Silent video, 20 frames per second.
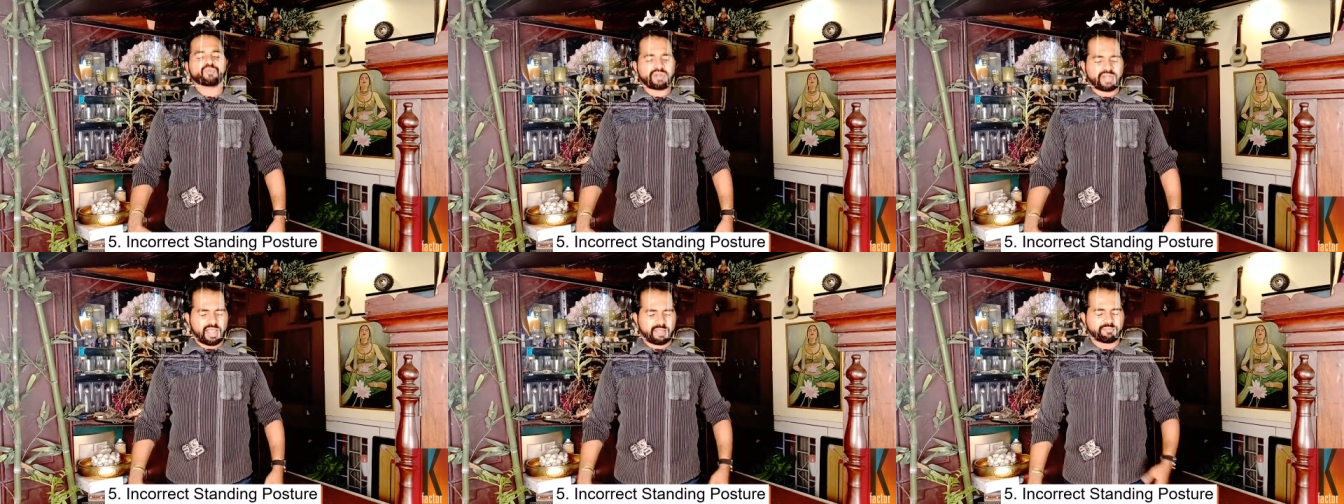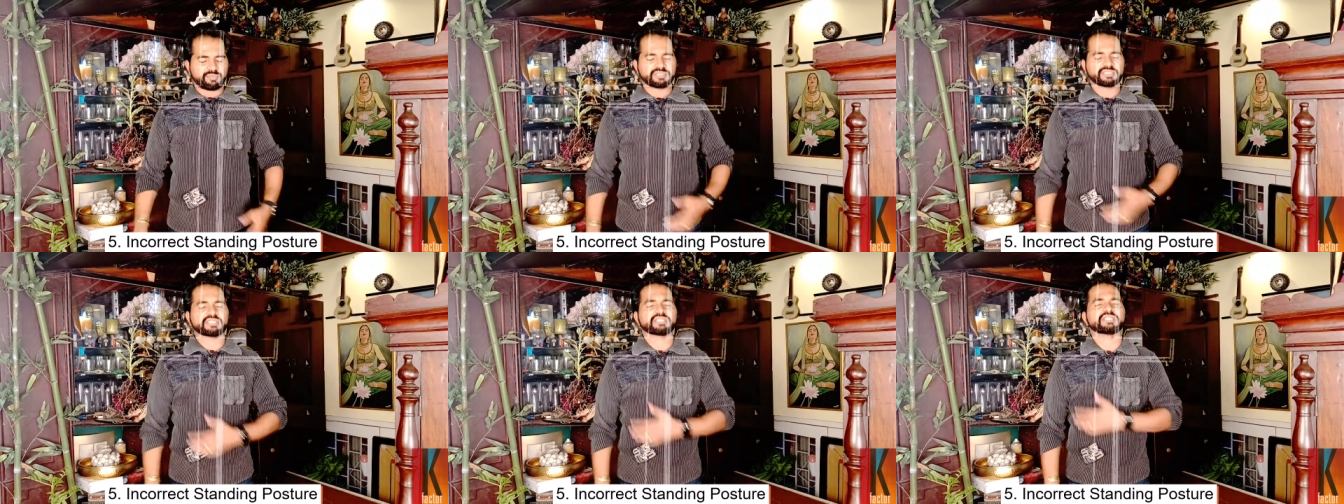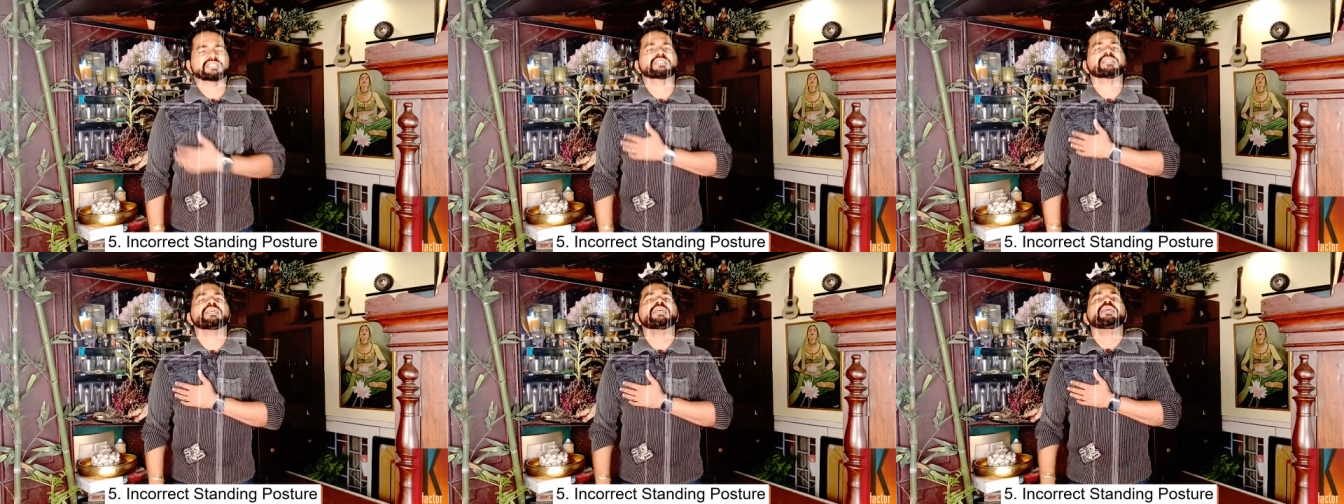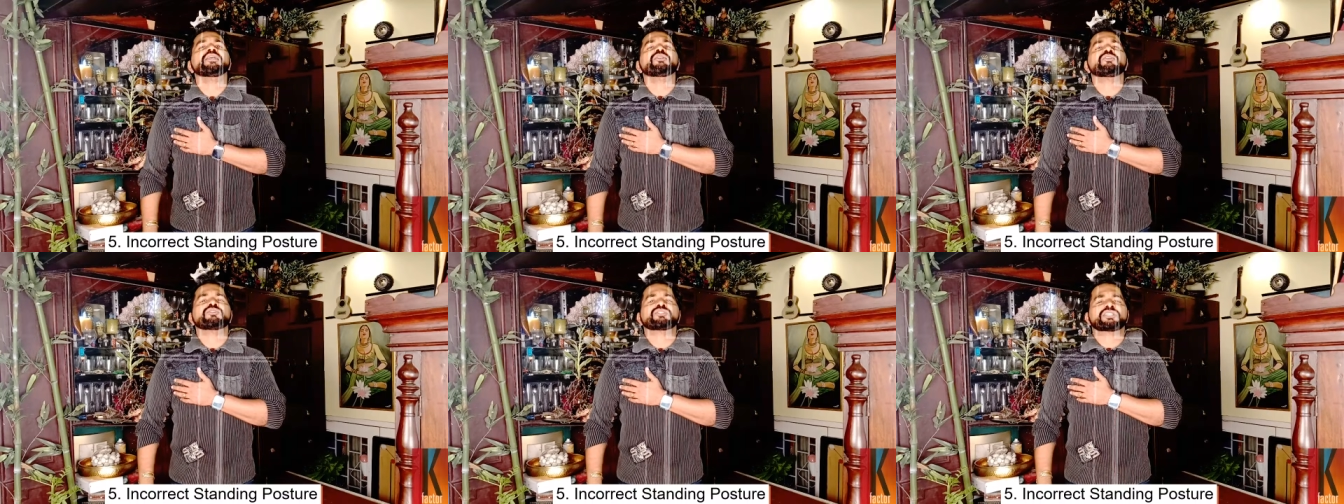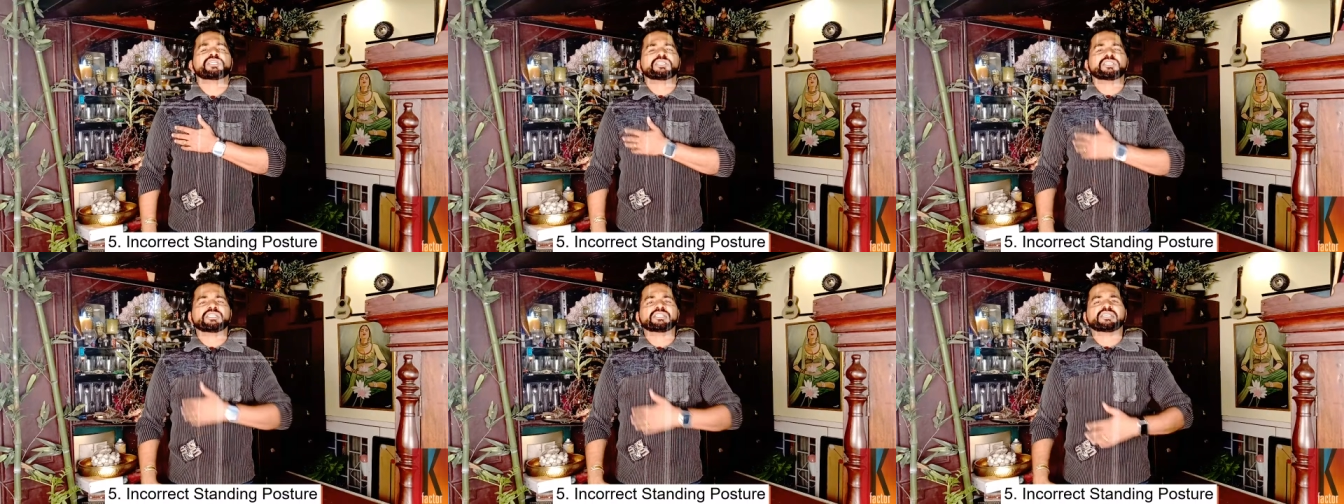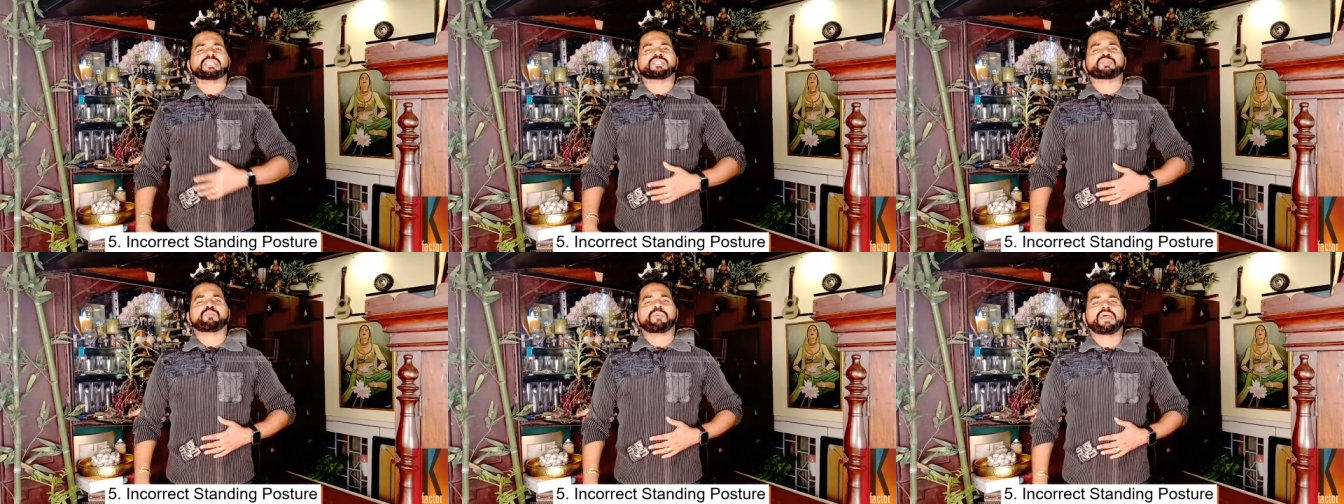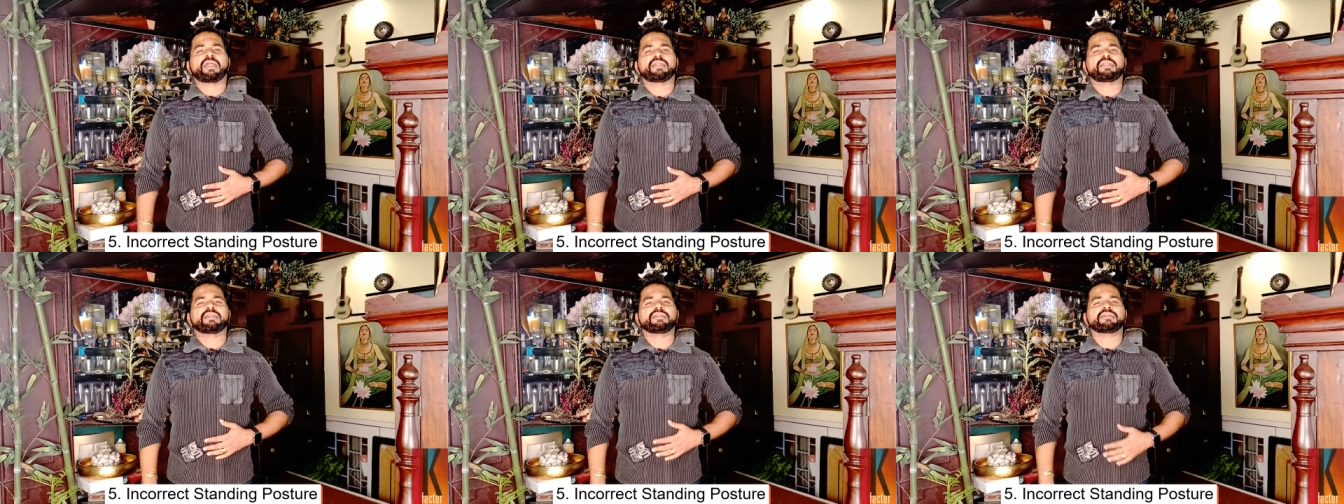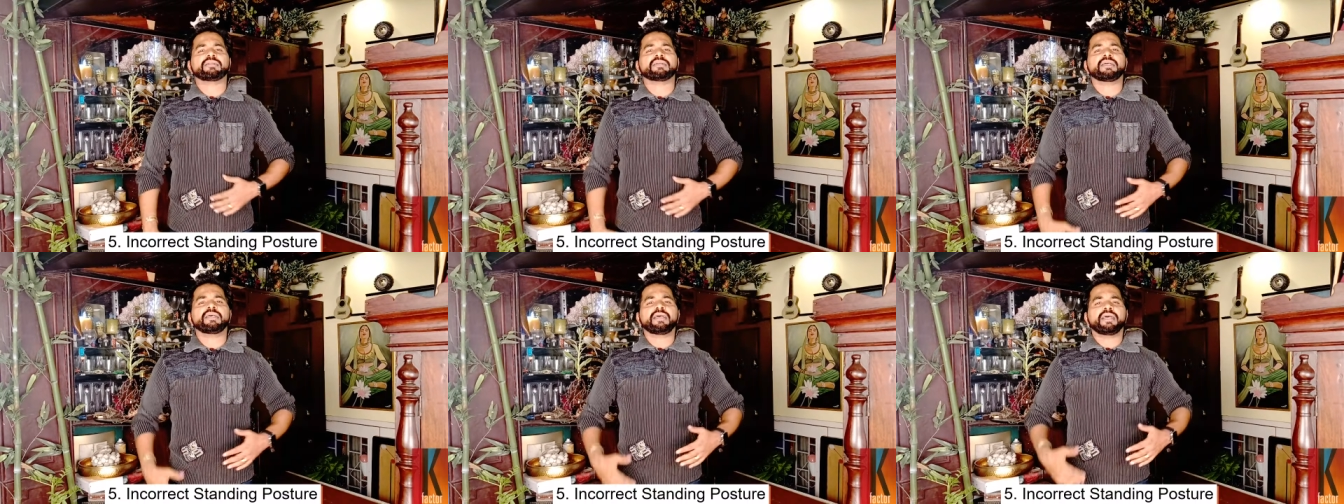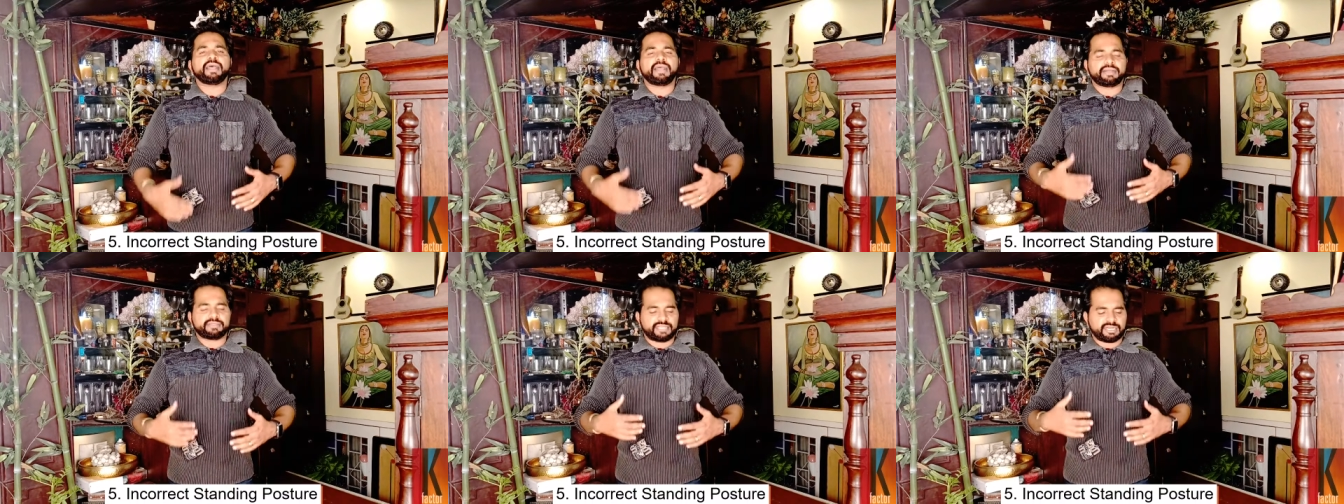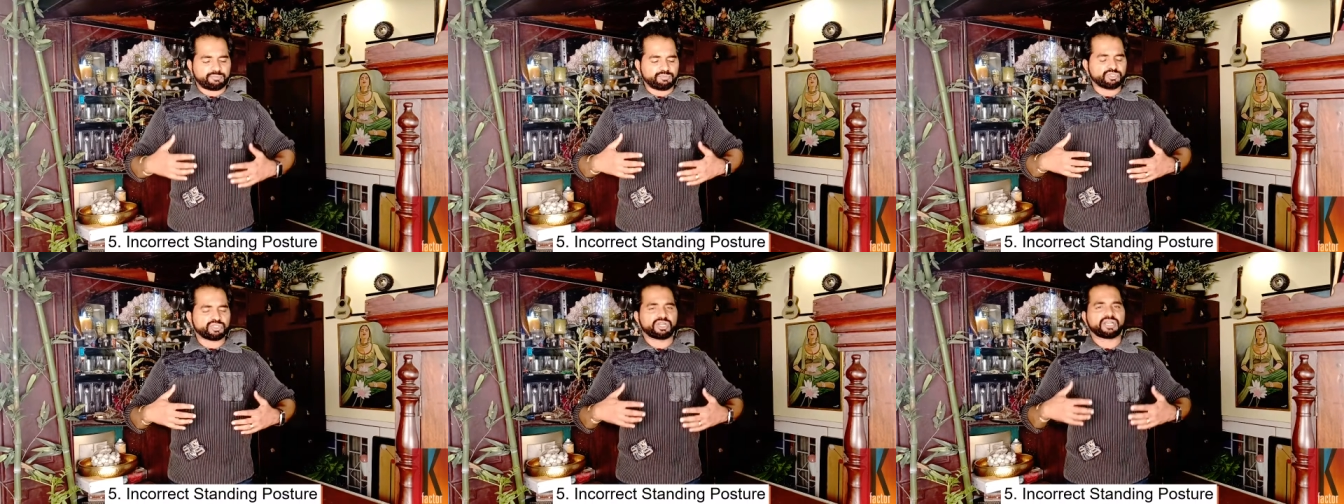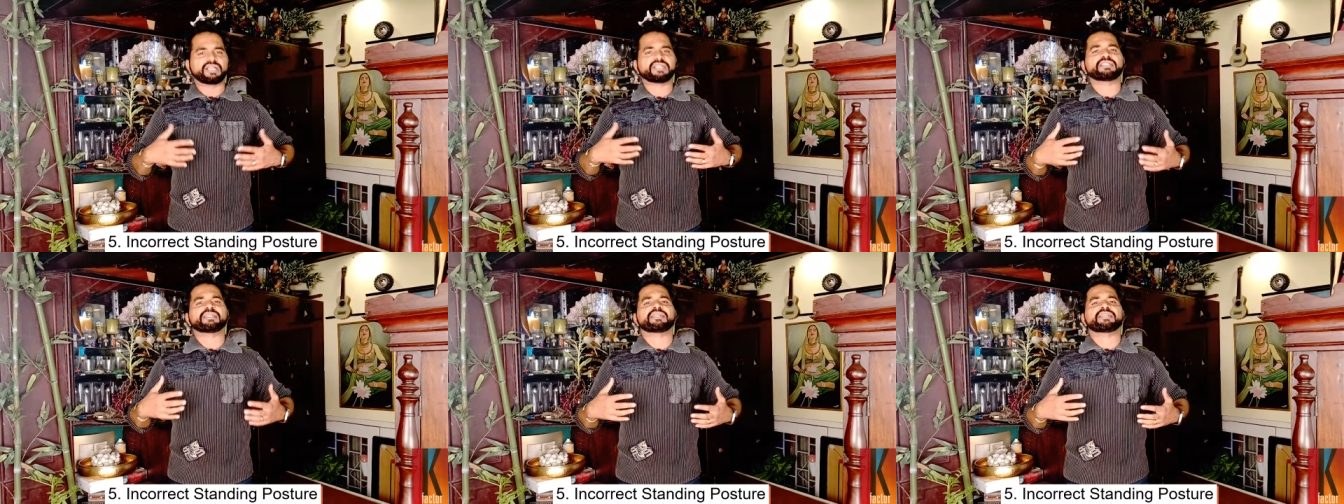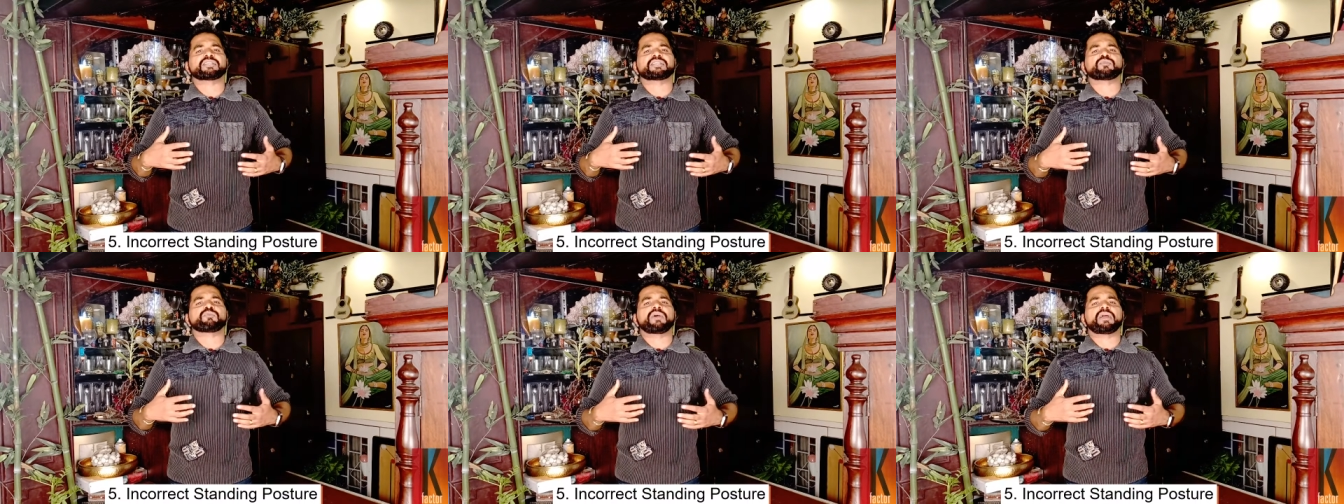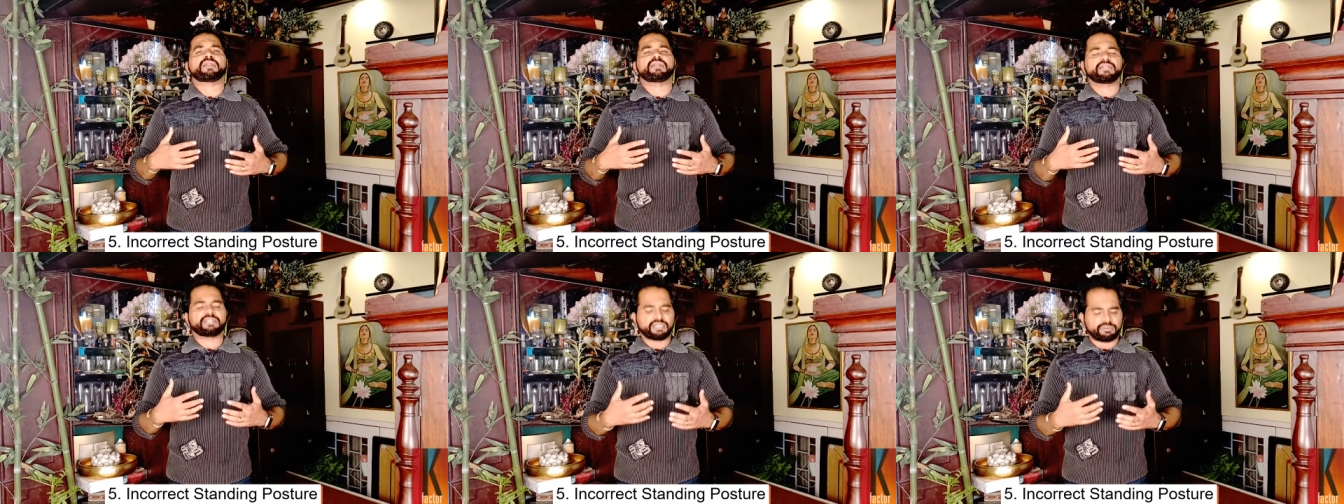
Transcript: what happens is your chest is expanded, and that means your lungs are expanded.